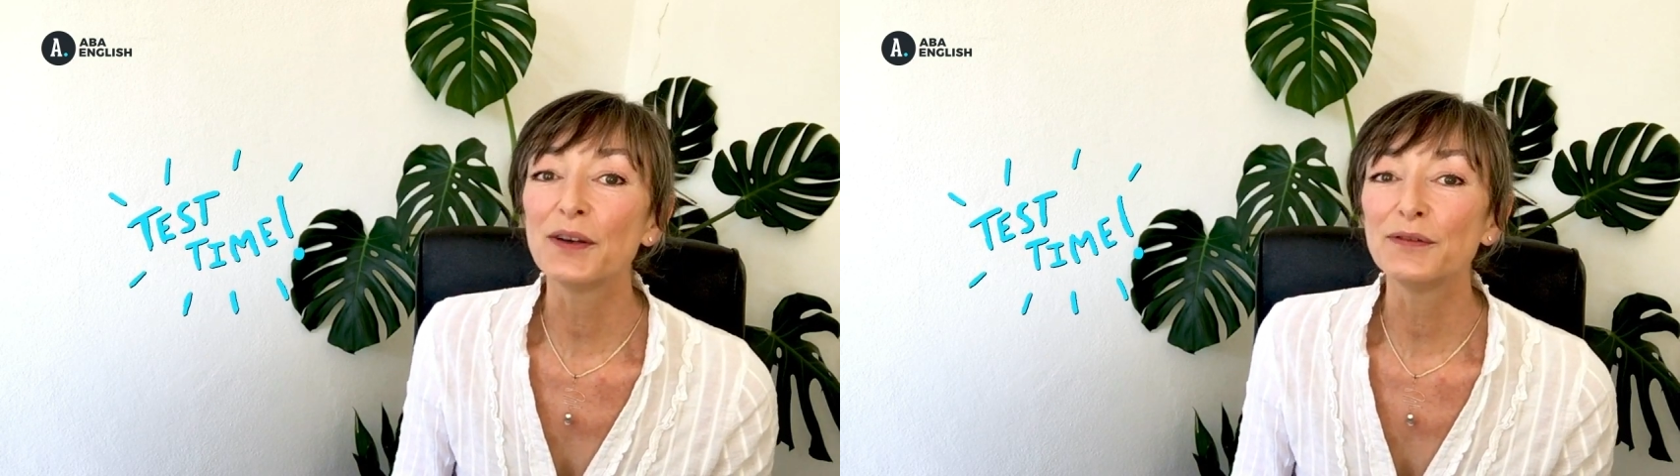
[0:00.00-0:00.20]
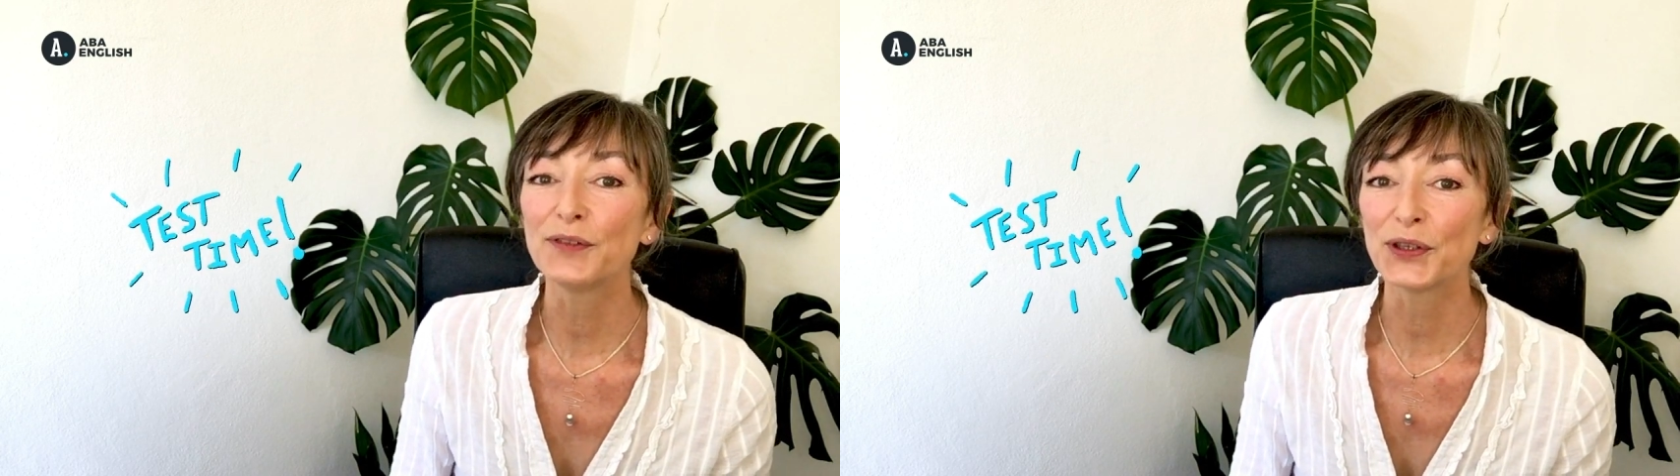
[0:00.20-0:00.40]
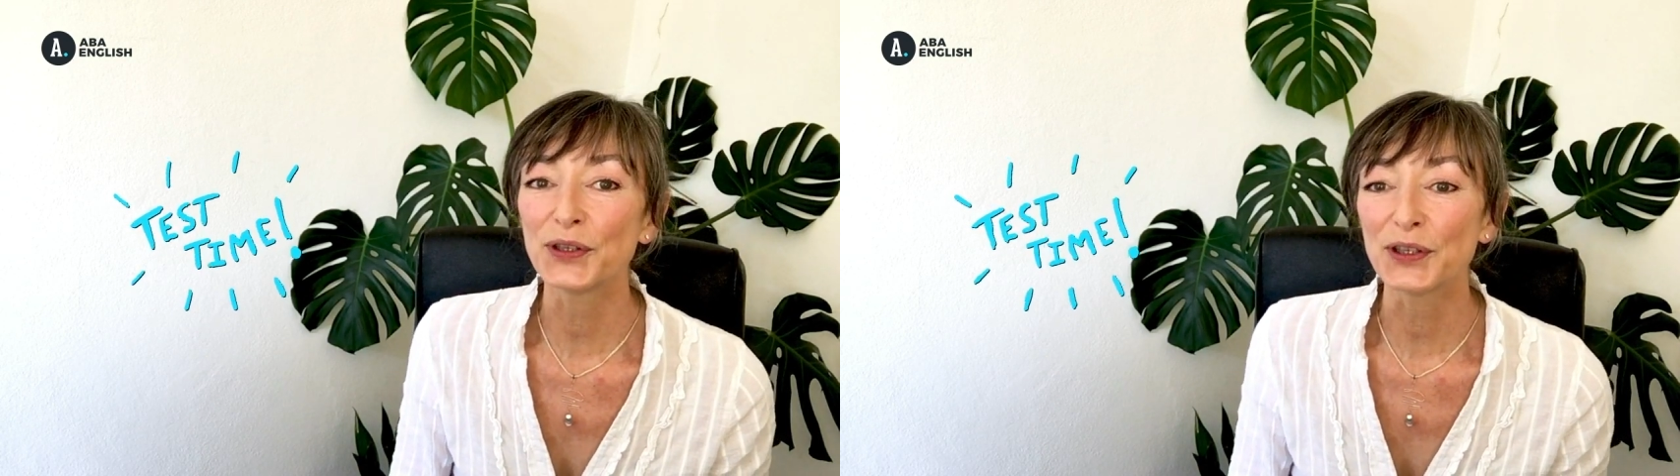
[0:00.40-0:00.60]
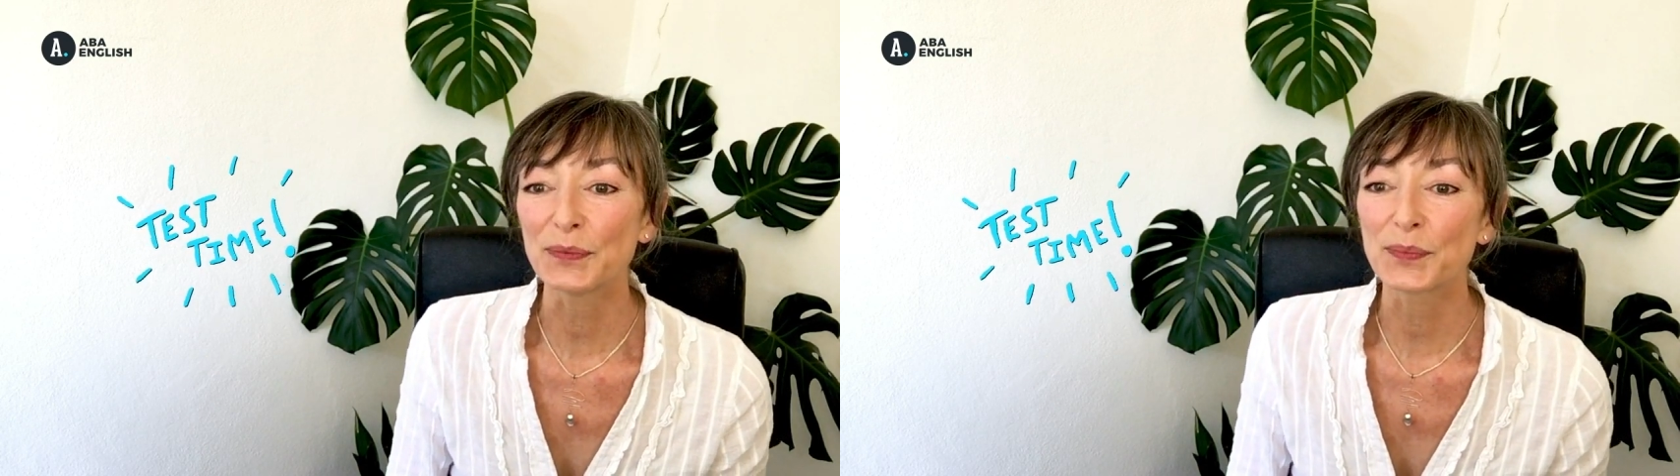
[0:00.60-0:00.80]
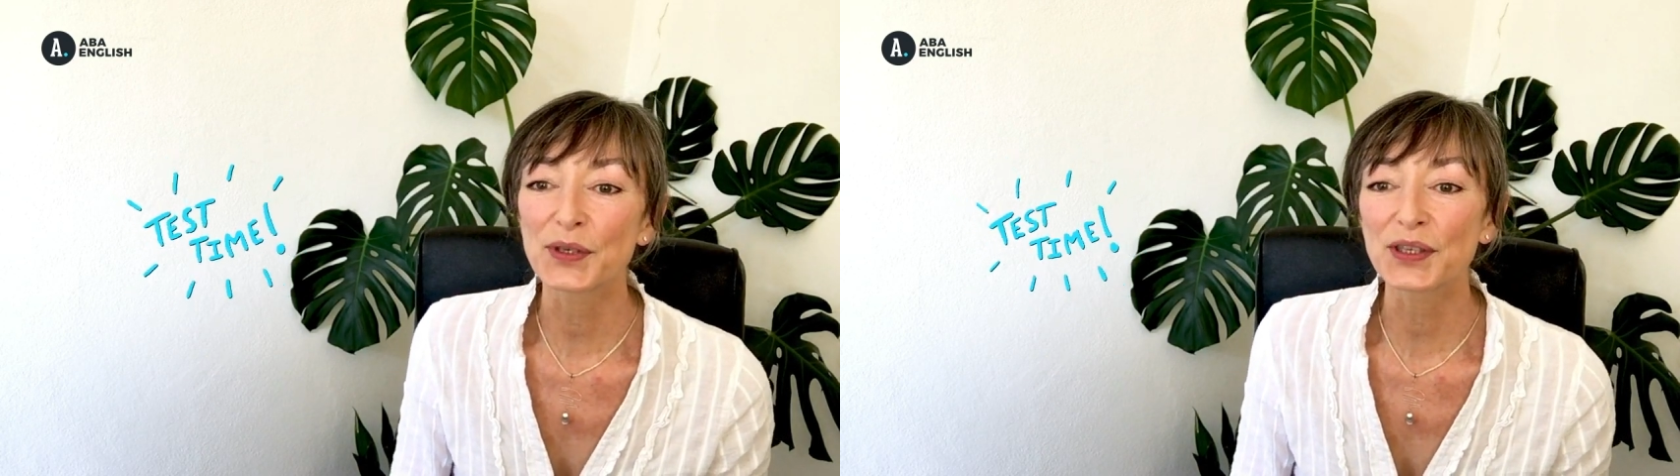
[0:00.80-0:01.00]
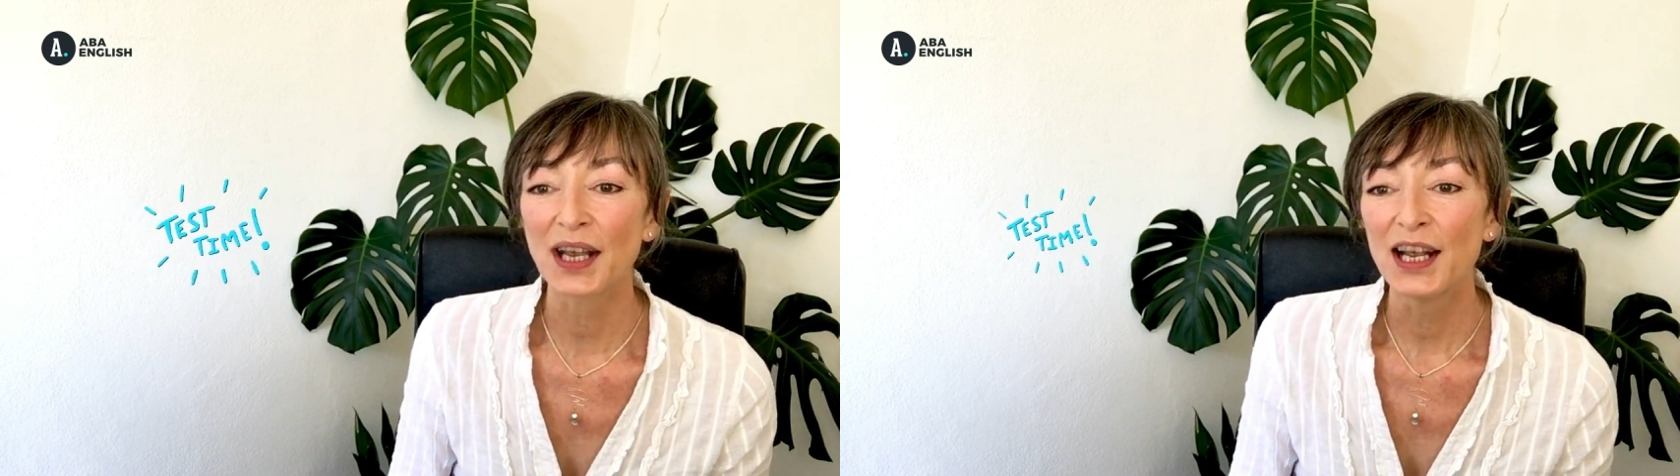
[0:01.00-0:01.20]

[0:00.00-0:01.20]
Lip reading: verbs.